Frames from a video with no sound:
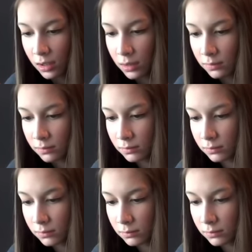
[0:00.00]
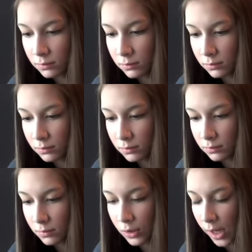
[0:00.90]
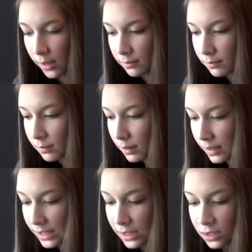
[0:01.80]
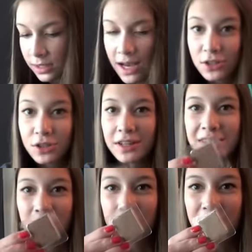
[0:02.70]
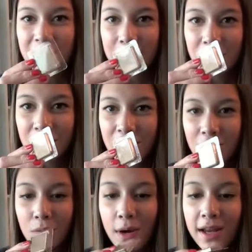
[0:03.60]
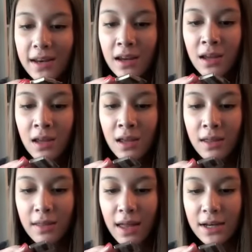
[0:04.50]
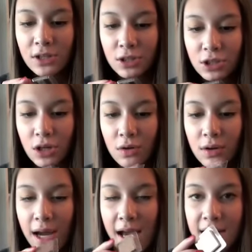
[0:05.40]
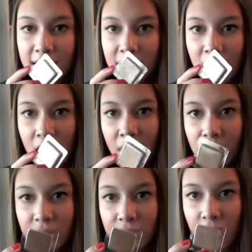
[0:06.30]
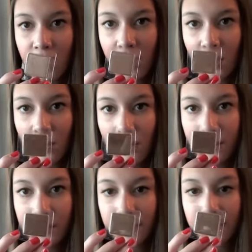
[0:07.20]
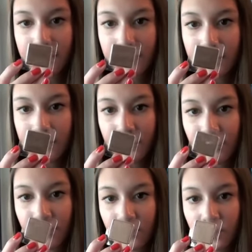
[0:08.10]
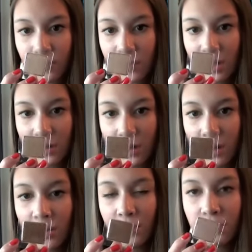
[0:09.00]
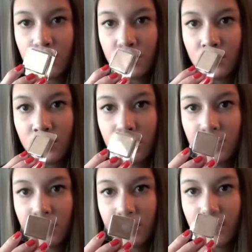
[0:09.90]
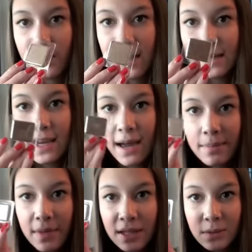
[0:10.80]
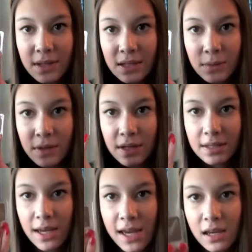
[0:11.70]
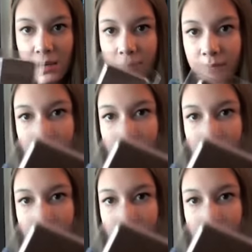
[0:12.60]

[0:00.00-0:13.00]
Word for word: Oh, okay. This looks actually super similar to the one that I just showed you guys. So, I don't know. But yeah, that's what this one looks like.